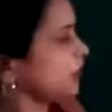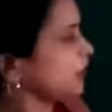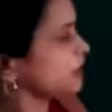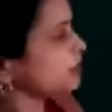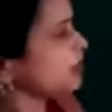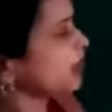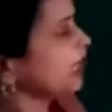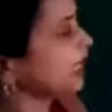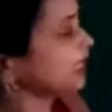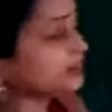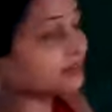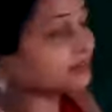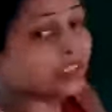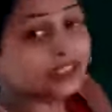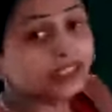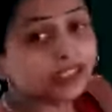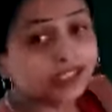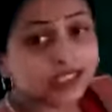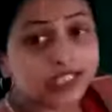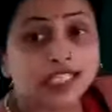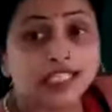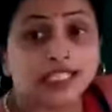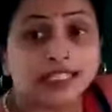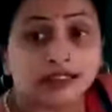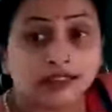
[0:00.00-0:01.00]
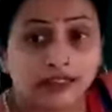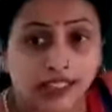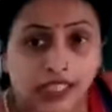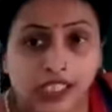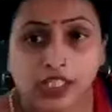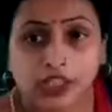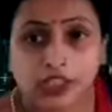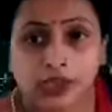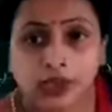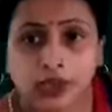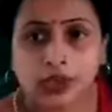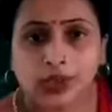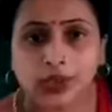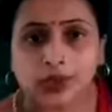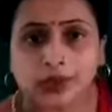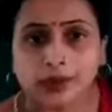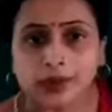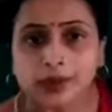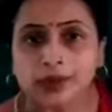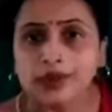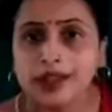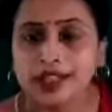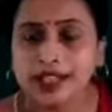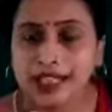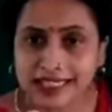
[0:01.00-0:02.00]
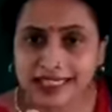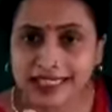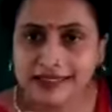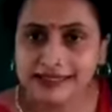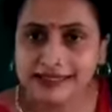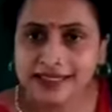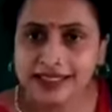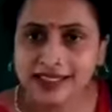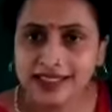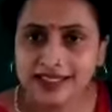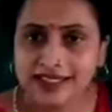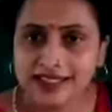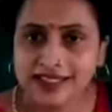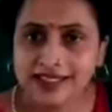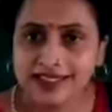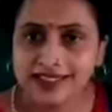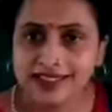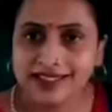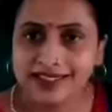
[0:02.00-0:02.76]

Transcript: So I think it is clear to you, isn't it?